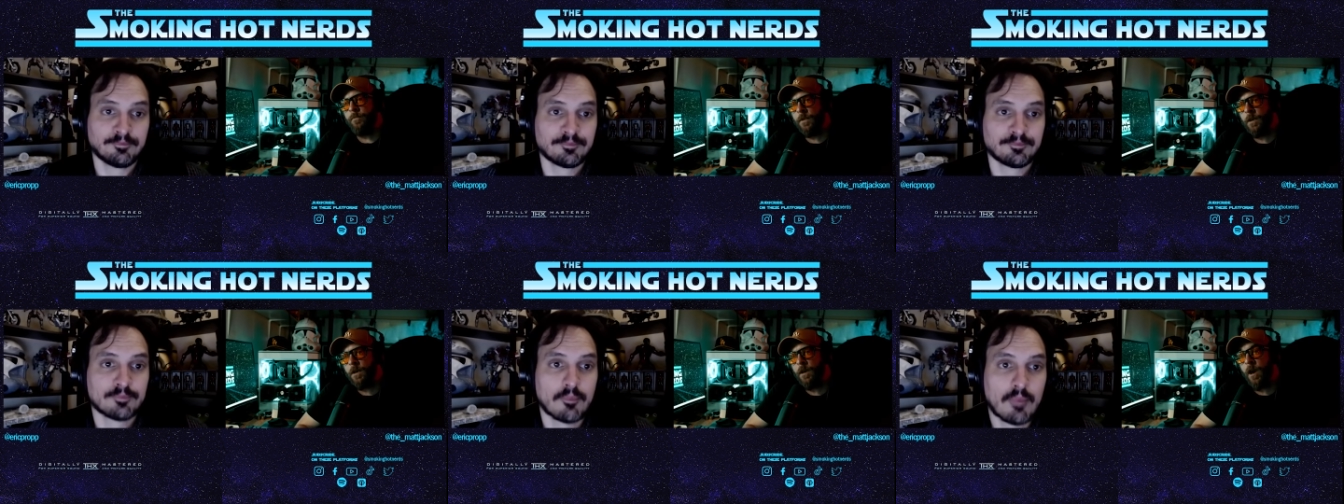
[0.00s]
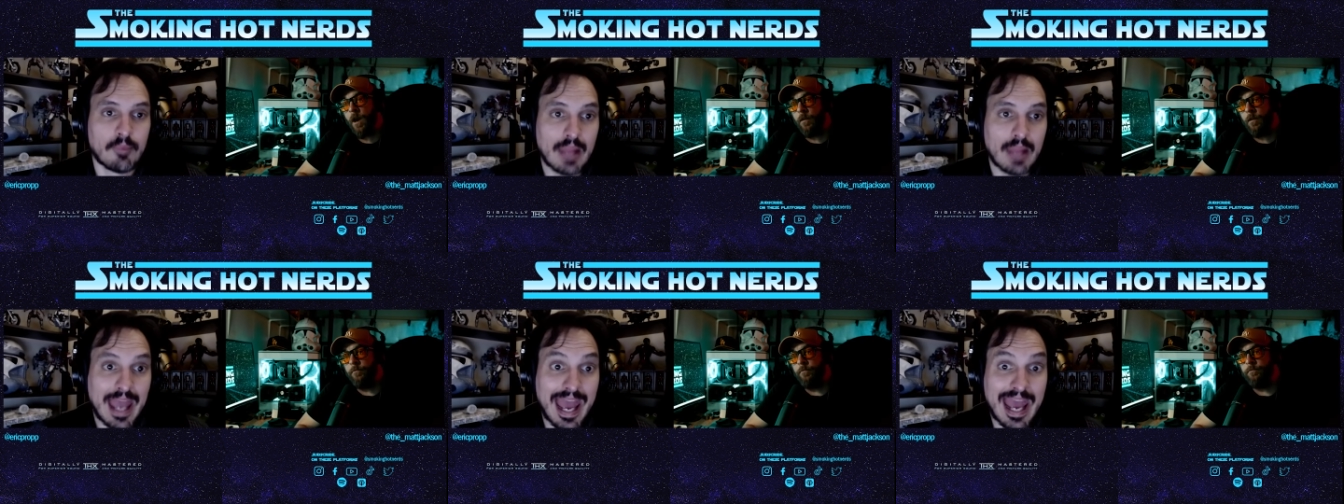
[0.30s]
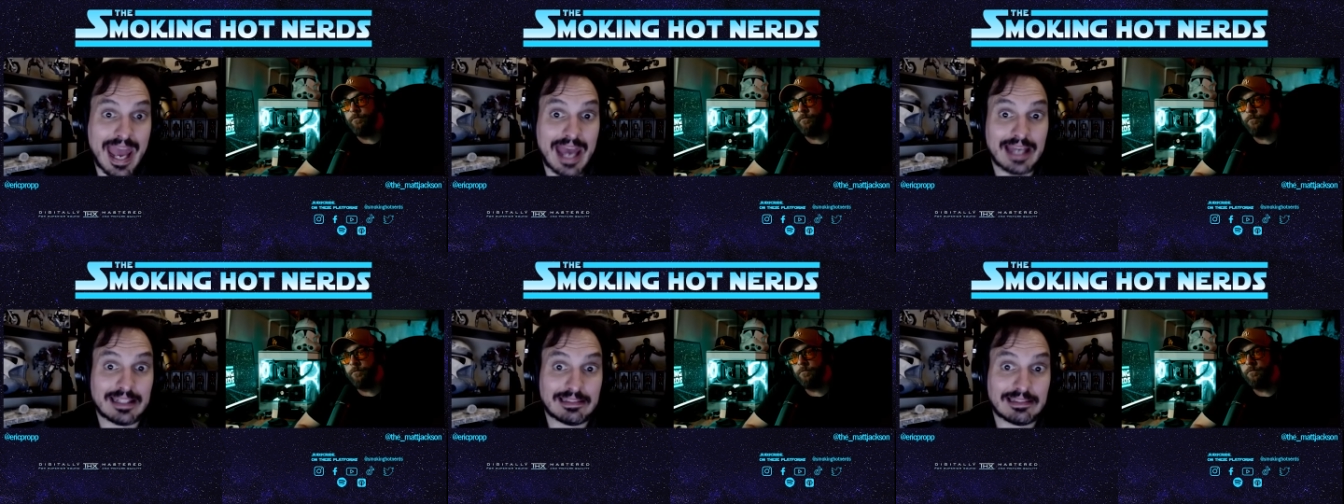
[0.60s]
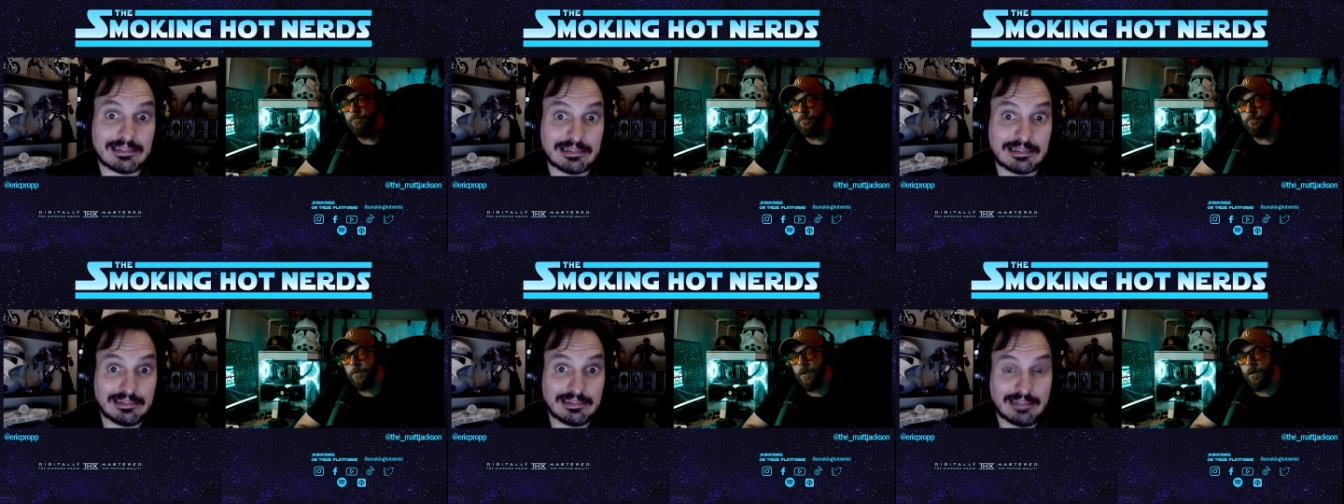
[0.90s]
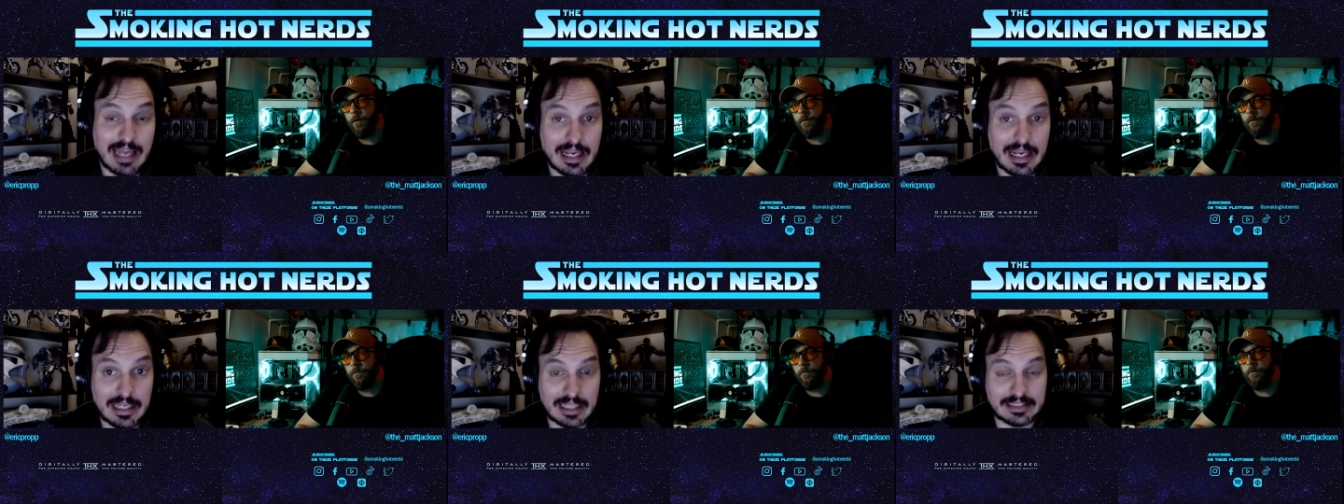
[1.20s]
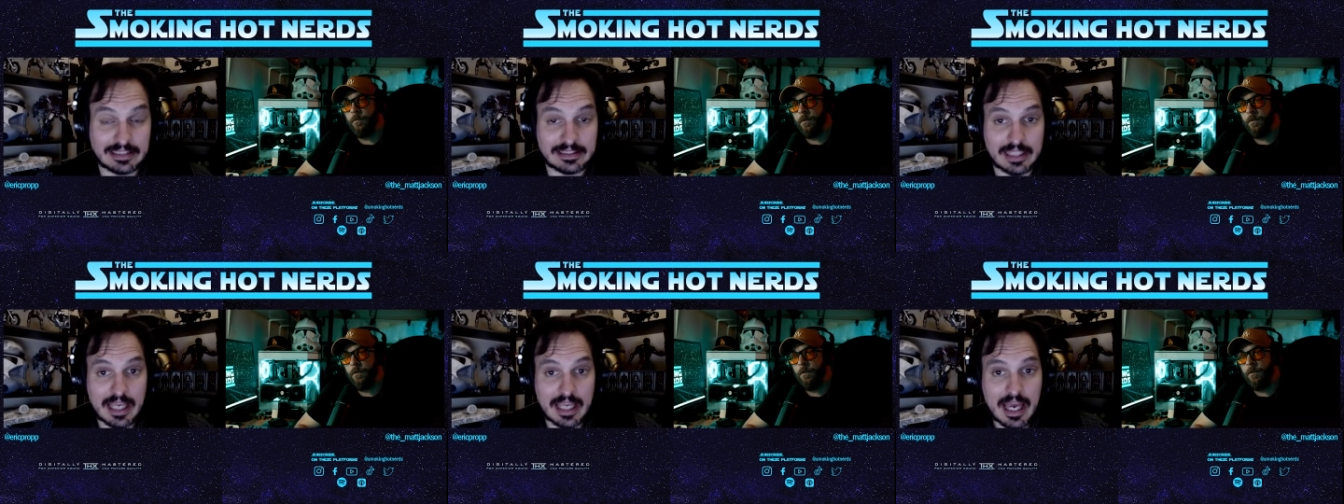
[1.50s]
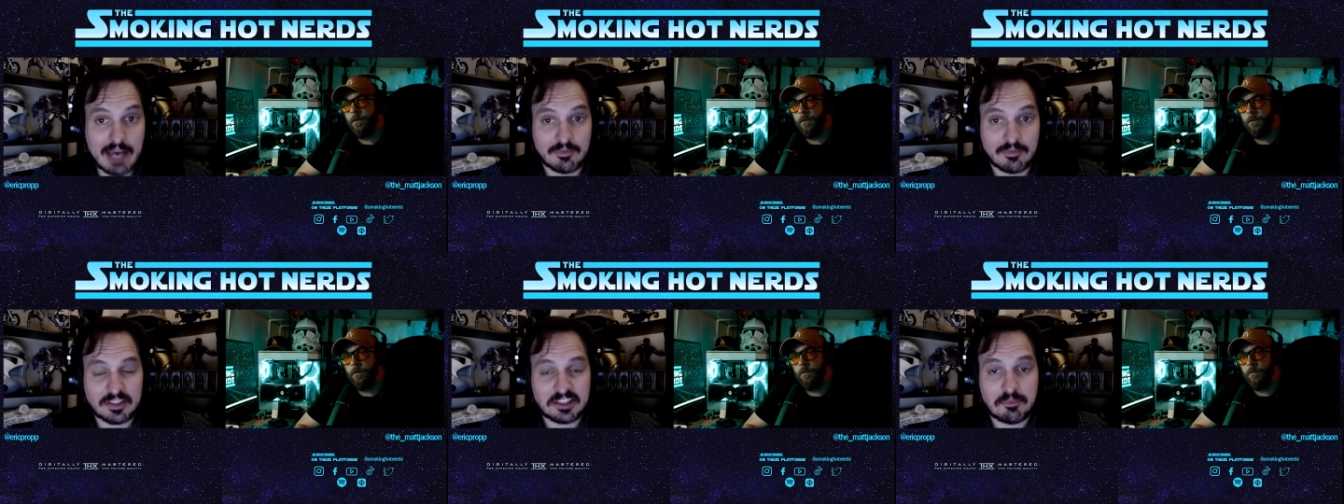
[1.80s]
Yeah, and yeah. I guess they
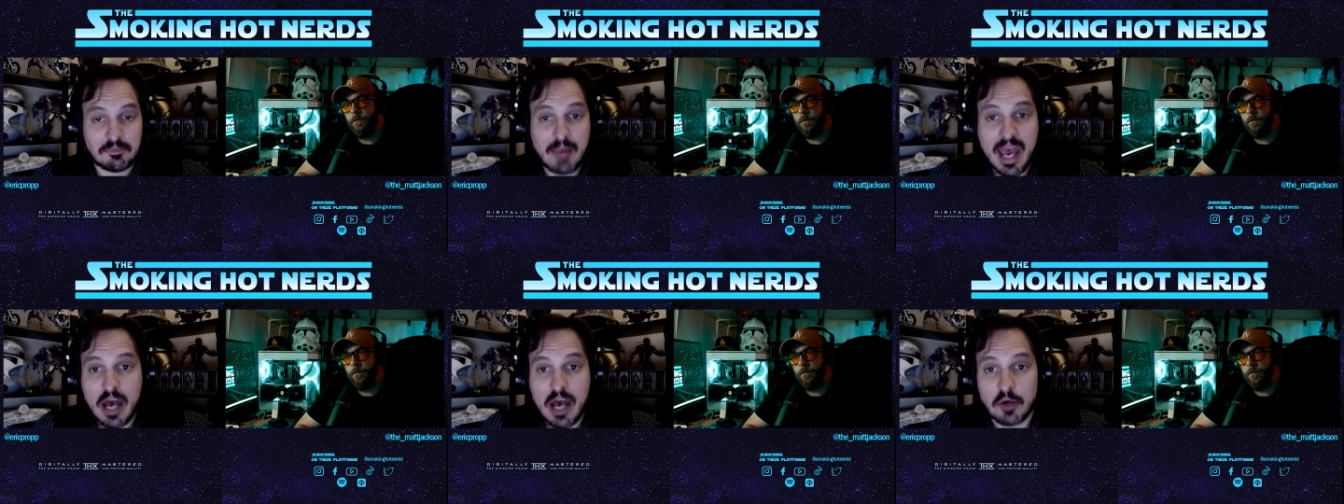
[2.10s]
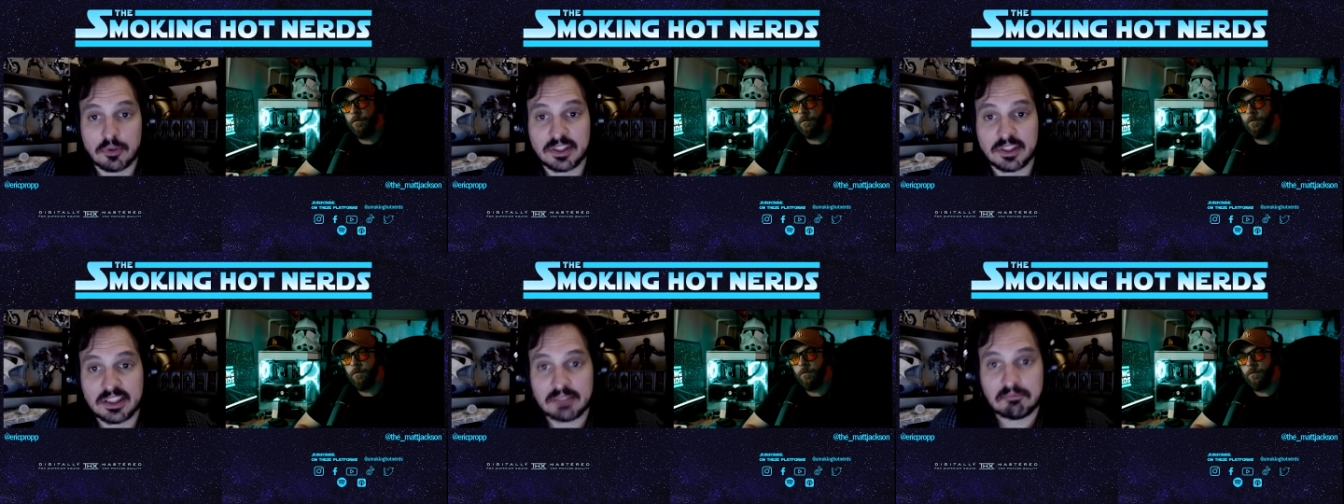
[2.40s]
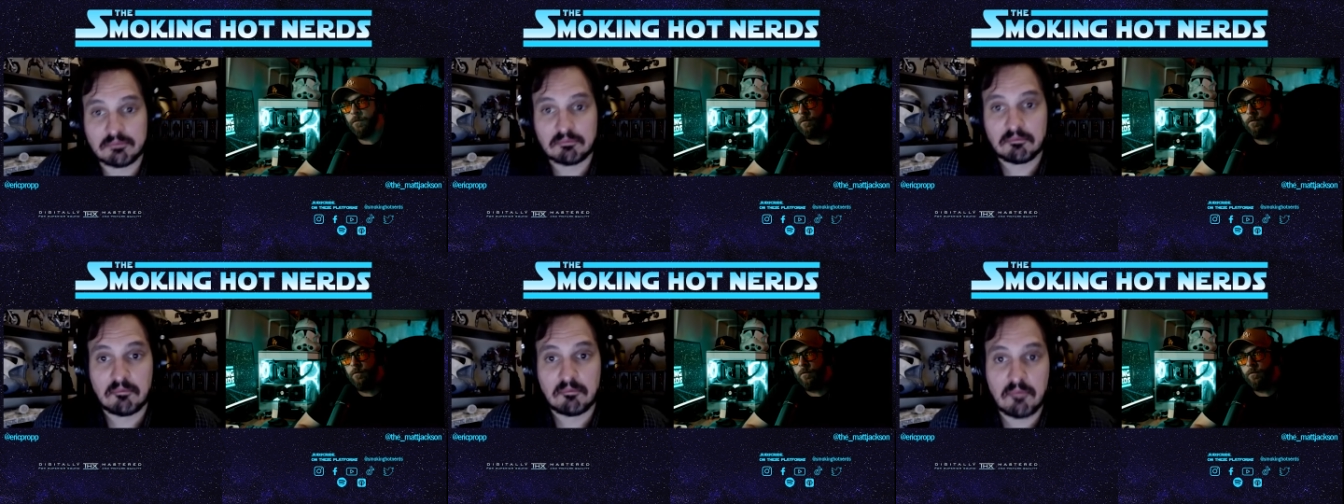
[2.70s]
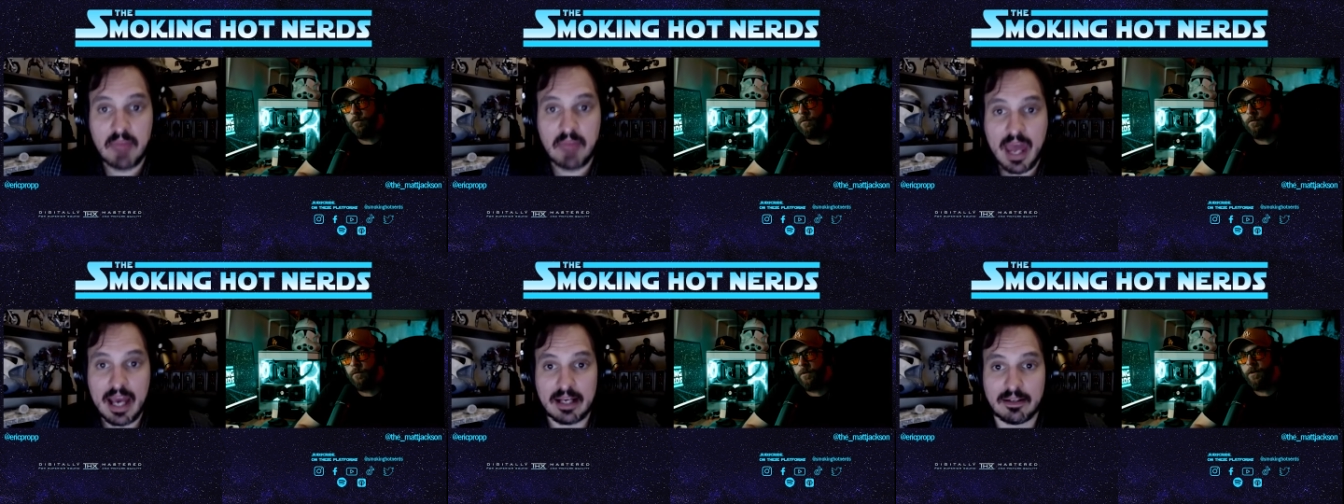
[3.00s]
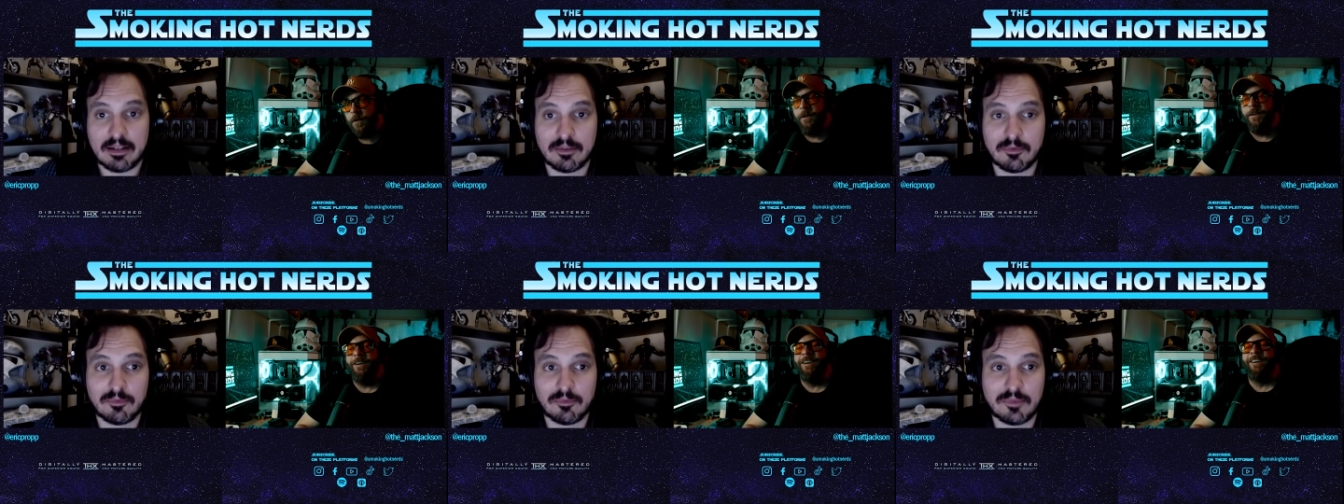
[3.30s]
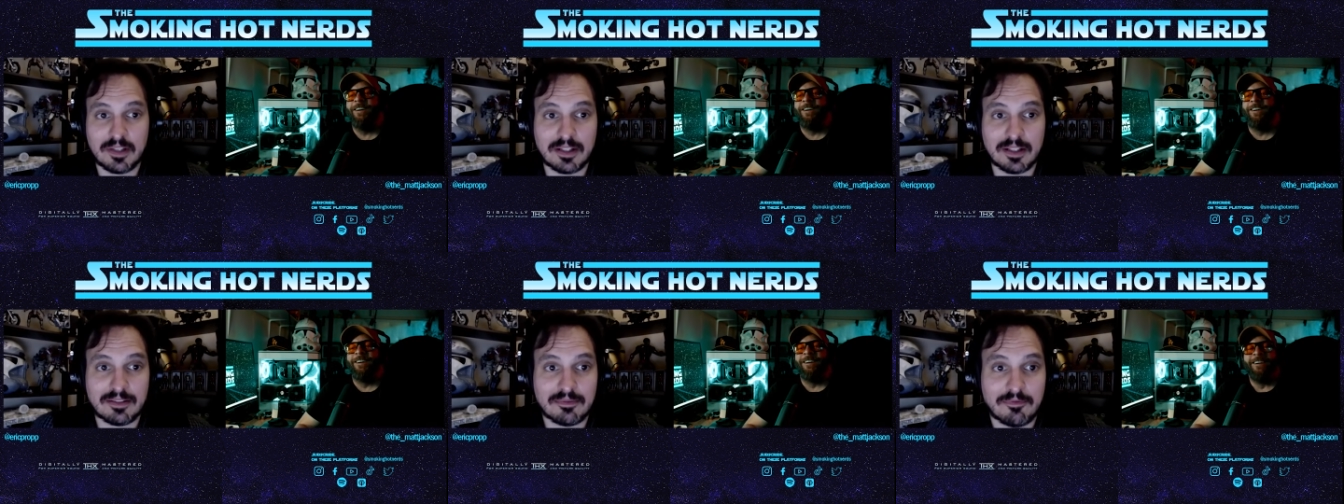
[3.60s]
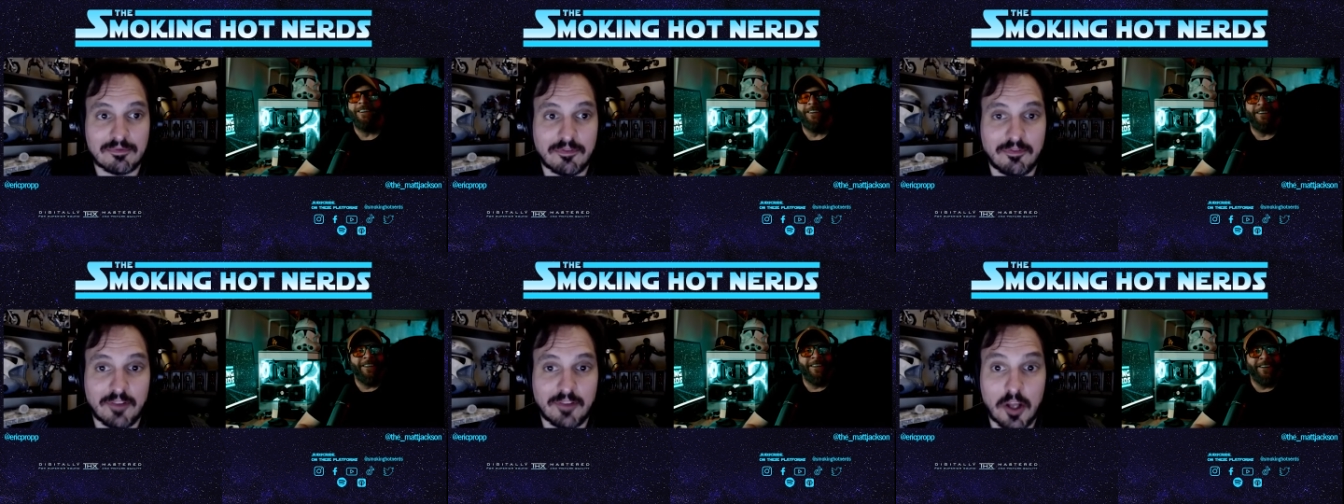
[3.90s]
have a spouse that
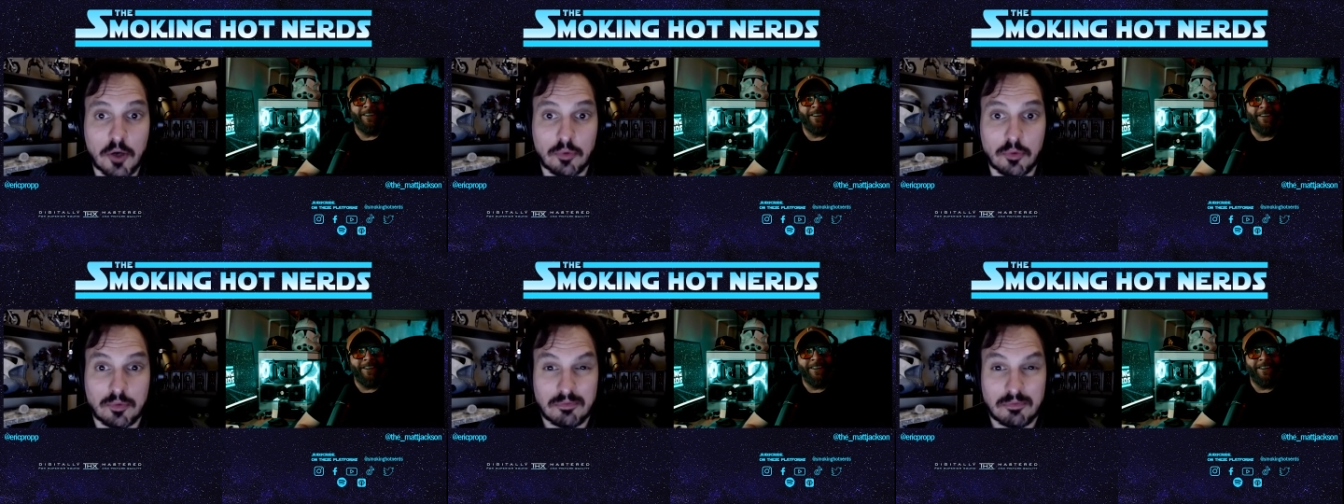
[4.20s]
can float